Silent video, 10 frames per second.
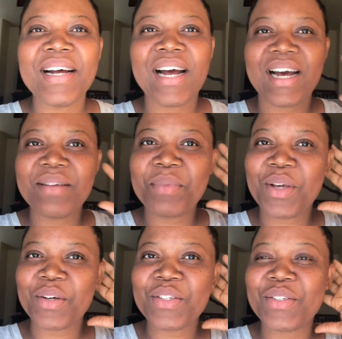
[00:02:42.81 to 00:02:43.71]
and
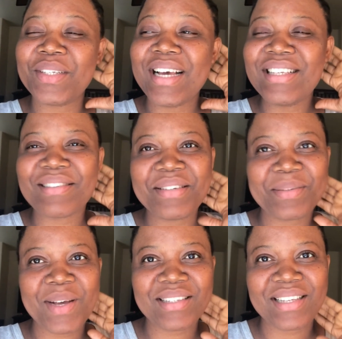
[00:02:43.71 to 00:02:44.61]
because today is
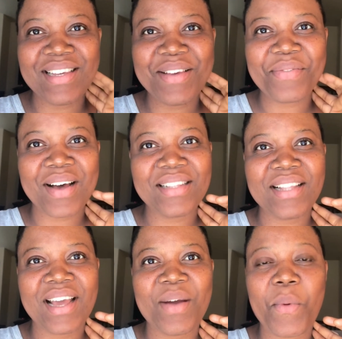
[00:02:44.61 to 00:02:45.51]
Christmas Eve and uh,